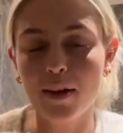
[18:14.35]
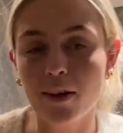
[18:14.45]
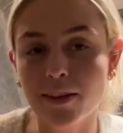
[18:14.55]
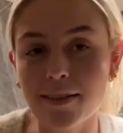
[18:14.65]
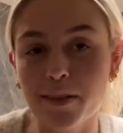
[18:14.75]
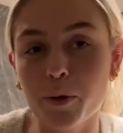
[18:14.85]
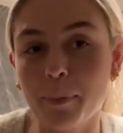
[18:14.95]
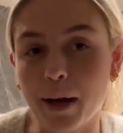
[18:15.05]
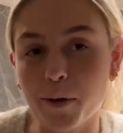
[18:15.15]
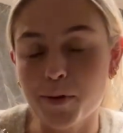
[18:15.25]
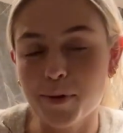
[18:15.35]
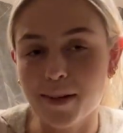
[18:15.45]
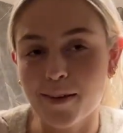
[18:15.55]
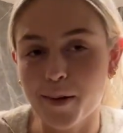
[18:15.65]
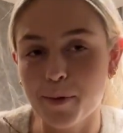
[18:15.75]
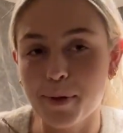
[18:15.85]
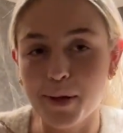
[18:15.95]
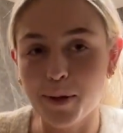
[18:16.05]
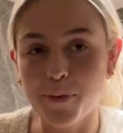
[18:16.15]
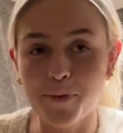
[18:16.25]
I got this little pouch, which I thought could be
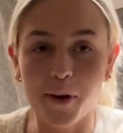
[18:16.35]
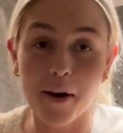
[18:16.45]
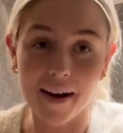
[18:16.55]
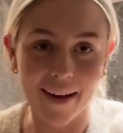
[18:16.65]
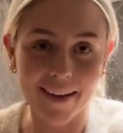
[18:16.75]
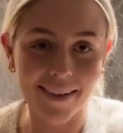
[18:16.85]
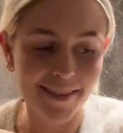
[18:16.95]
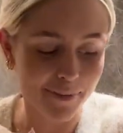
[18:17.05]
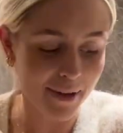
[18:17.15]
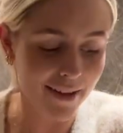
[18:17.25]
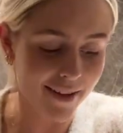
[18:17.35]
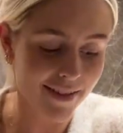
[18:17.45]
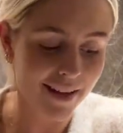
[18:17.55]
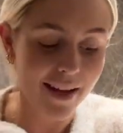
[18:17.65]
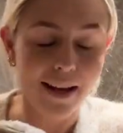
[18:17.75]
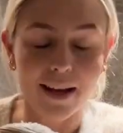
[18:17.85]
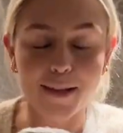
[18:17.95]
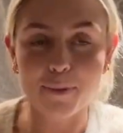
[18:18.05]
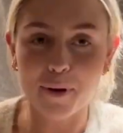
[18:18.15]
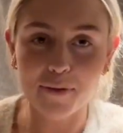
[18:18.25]
cute for our hikes because
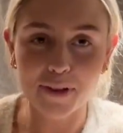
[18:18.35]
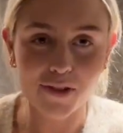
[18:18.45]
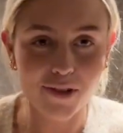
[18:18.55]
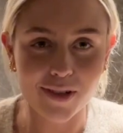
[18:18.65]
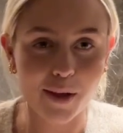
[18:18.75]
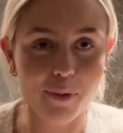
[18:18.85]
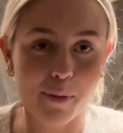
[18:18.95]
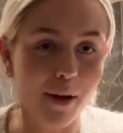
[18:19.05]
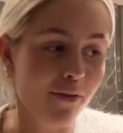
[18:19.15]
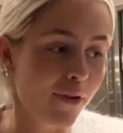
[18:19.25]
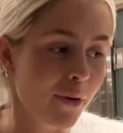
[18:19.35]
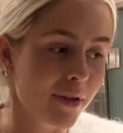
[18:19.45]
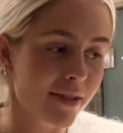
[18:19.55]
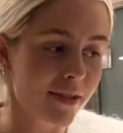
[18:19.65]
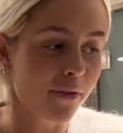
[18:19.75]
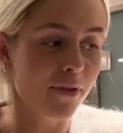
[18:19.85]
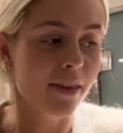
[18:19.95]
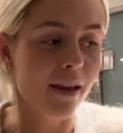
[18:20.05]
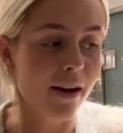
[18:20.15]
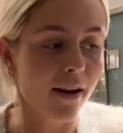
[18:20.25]
it's perfect to just like put my phone and stuff
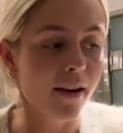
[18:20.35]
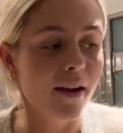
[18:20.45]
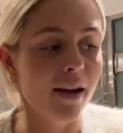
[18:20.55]
in there.